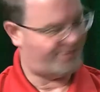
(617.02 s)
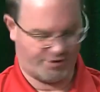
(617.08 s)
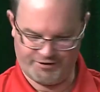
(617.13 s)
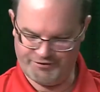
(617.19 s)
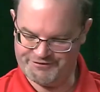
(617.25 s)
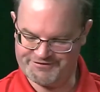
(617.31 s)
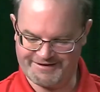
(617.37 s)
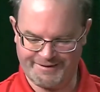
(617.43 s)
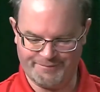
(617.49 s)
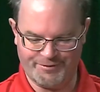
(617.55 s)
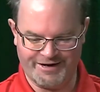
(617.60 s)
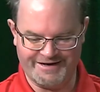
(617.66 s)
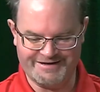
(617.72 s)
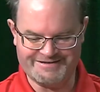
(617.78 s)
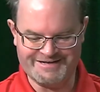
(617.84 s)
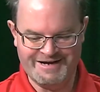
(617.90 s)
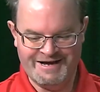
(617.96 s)
All the
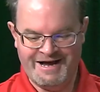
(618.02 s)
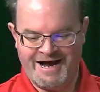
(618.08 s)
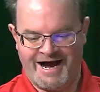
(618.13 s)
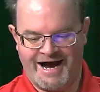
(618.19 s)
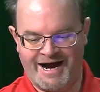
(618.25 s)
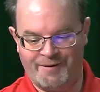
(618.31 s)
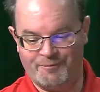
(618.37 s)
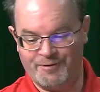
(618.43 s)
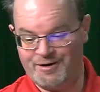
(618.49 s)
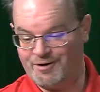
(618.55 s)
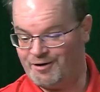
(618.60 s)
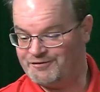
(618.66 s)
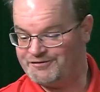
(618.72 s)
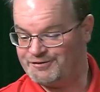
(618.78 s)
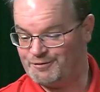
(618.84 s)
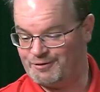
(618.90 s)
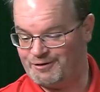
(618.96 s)
celebrities. We
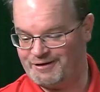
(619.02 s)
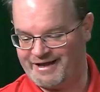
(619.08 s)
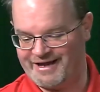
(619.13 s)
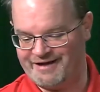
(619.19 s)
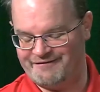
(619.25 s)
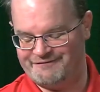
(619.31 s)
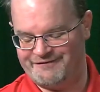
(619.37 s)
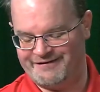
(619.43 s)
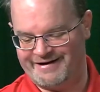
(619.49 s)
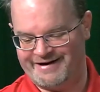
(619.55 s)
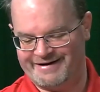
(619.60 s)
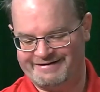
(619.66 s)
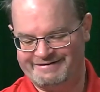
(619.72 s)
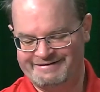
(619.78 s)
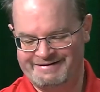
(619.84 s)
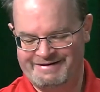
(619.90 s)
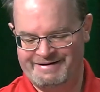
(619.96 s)
also will
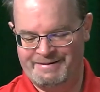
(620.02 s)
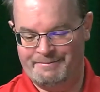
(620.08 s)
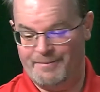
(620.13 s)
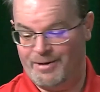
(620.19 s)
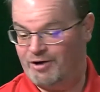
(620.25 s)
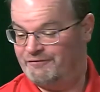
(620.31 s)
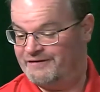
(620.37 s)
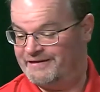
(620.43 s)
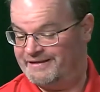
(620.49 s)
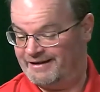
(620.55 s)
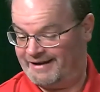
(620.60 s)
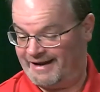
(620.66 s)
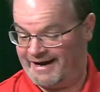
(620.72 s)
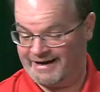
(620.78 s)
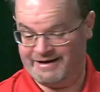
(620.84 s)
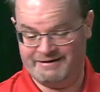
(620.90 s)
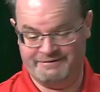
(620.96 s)
have Melvin the
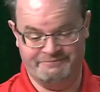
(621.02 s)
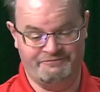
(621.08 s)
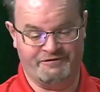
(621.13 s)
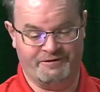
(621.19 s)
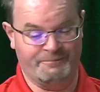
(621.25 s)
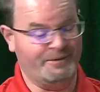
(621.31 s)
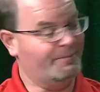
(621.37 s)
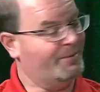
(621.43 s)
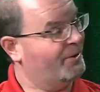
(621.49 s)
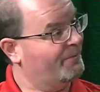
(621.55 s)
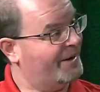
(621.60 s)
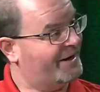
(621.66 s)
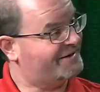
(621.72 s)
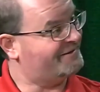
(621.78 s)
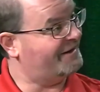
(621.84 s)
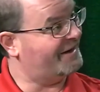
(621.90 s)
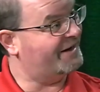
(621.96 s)
Lion from the
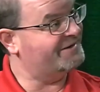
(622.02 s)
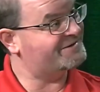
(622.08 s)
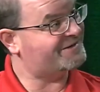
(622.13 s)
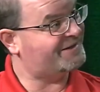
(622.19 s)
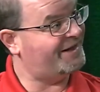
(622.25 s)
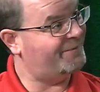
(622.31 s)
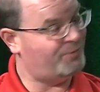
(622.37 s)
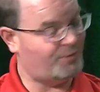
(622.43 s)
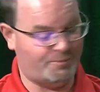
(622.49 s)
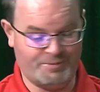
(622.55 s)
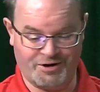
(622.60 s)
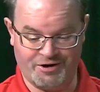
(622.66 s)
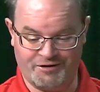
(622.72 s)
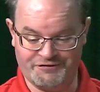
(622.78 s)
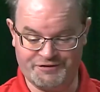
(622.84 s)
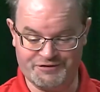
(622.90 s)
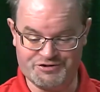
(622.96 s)
Merrimack Lions Club will be
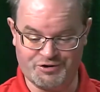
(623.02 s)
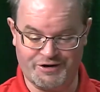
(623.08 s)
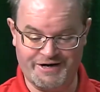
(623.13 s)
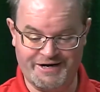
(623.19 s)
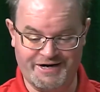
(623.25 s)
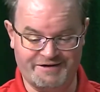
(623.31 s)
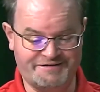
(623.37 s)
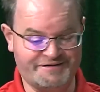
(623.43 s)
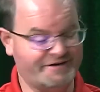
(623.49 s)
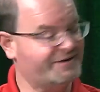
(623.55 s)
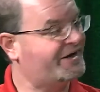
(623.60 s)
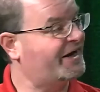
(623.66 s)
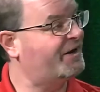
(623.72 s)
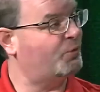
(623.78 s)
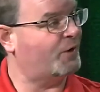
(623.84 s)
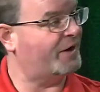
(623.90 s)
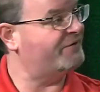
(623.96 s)
also joining us and
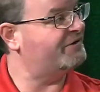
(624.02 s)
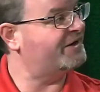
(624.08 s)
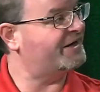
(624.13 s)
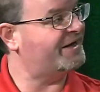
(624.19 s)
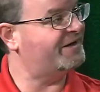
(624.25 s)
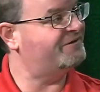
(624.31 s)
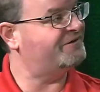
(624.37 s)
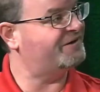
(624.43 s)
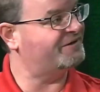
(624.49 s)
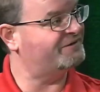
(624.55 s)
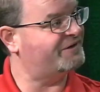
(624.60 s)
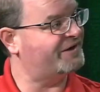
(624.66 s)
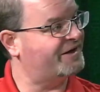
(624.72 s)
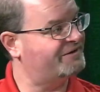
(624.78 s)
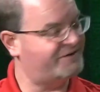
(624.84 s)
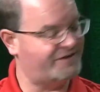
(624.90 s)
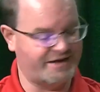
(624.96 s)
kind of waving to kids
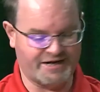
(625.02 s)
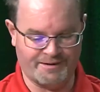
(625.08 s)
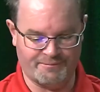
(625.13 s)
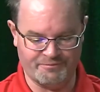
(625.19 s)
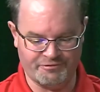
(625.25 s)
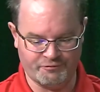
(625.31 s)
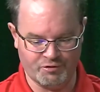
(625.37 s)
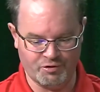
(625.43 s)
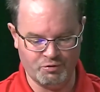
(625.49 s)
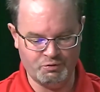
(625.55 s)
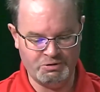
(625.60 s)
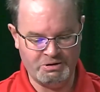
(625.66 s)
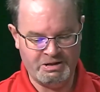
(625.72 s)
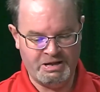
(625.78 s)
as they come through.